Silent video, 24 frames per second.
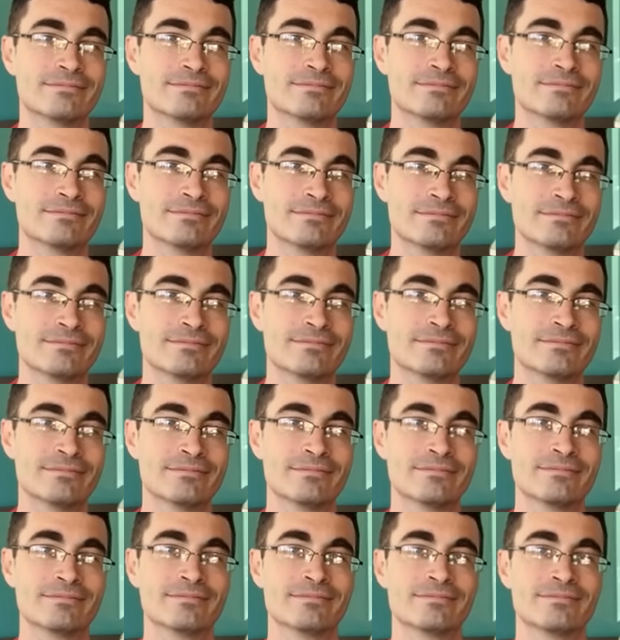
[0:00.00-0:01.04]

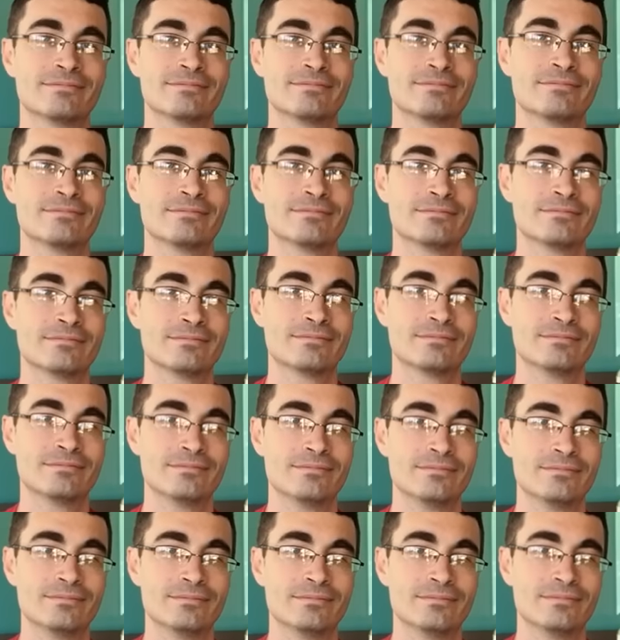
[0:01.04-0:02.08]

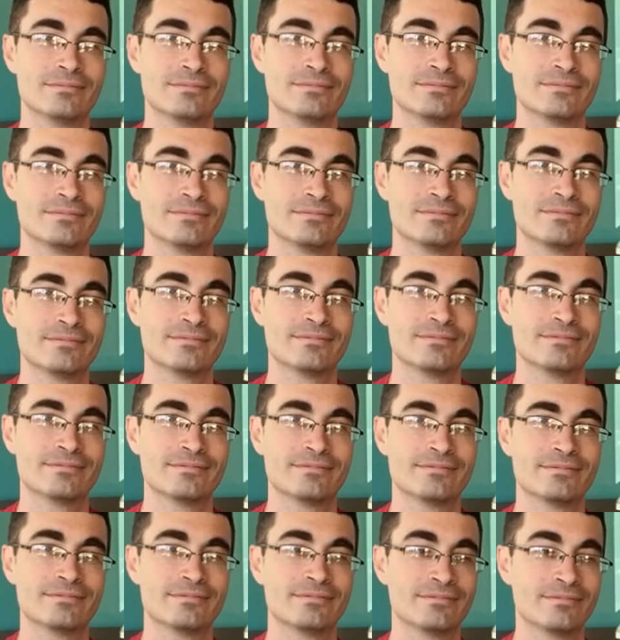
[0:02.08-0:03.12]

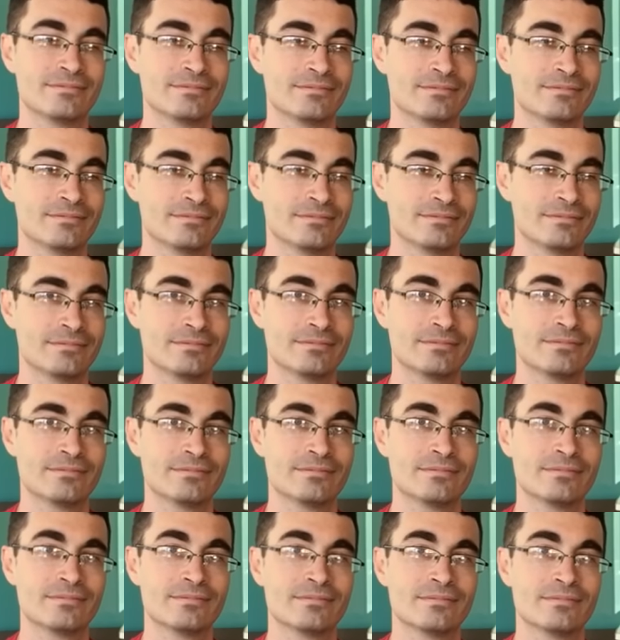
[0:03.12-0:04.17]

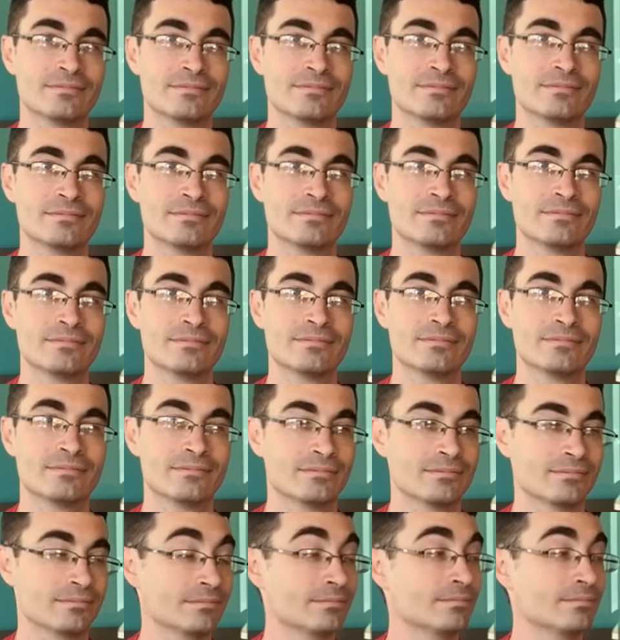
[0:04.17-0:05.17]
[no speech]